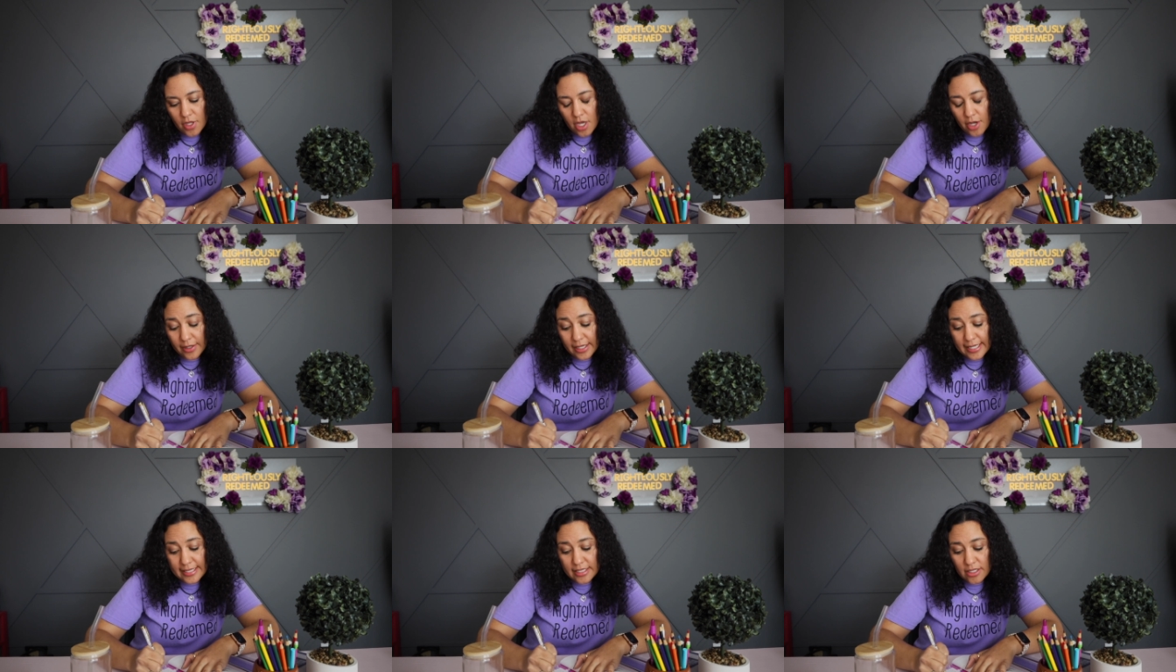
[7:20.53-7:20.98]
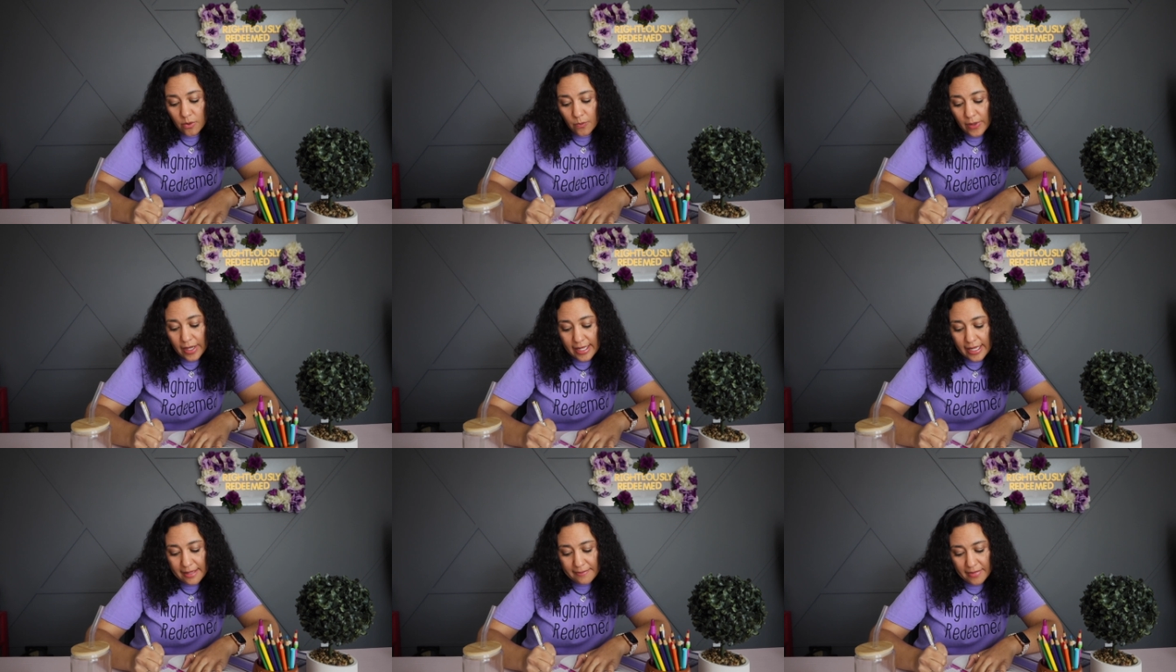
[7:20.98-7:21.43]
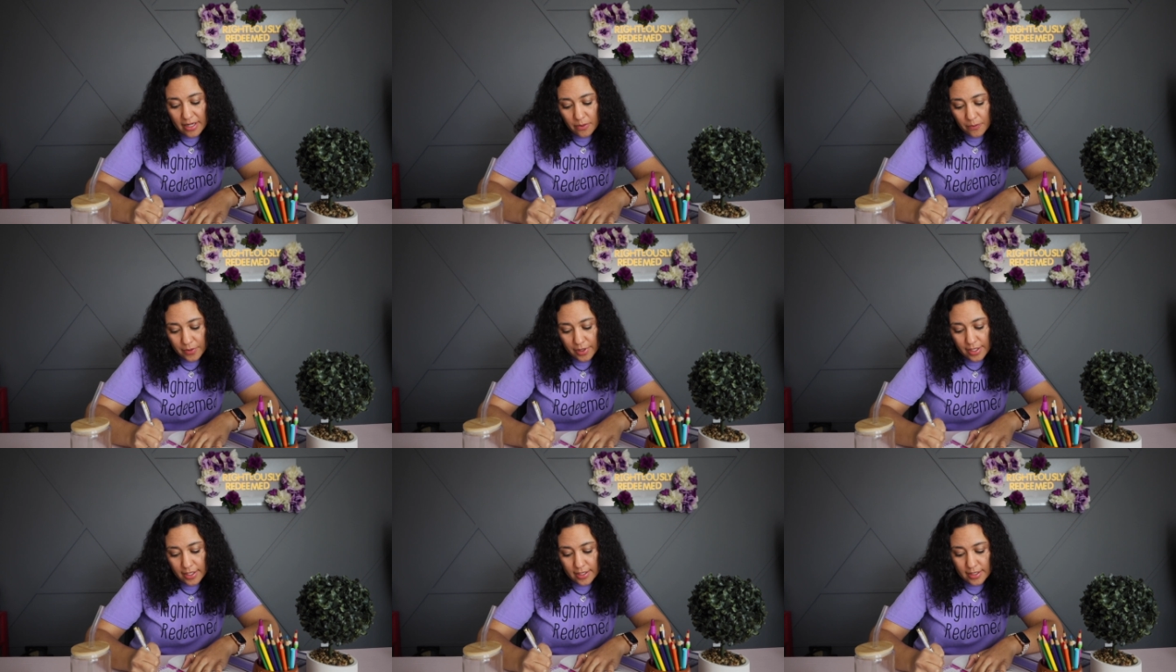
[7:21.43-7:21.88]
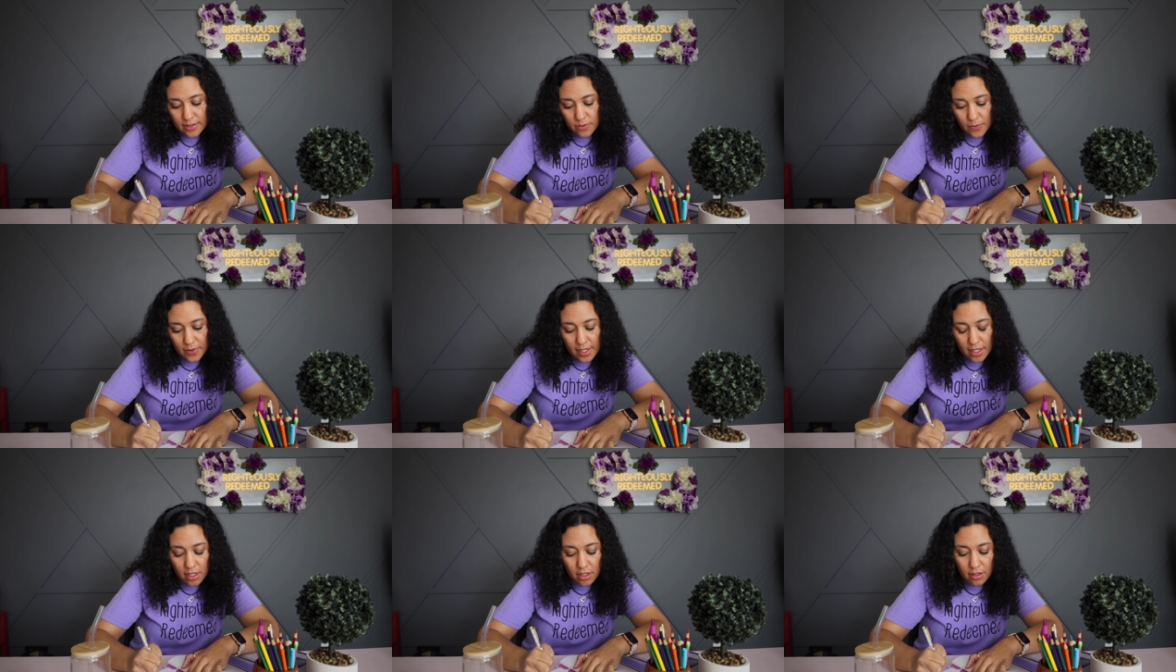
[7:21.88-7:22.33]
Okay, so what in my words?
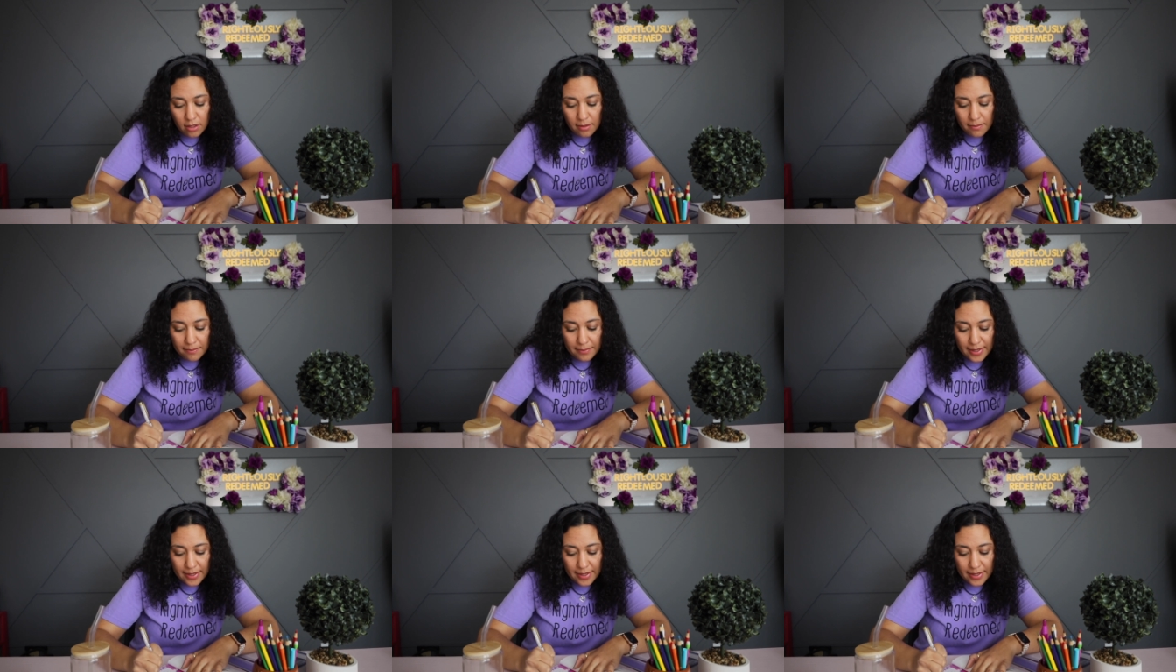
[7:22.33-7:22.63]
Well,